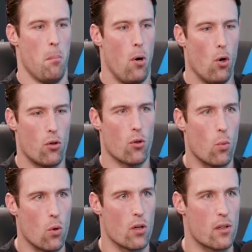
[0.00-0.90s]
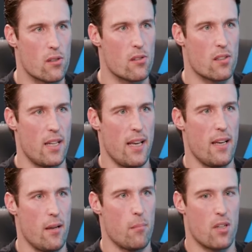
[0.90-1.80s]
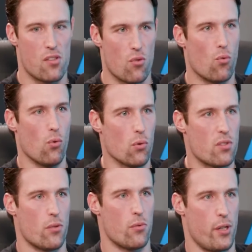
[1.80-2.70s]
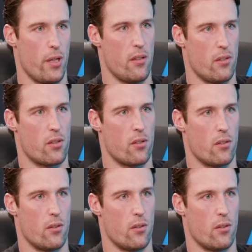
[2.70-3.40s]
Poker works as a game because the rules don't change.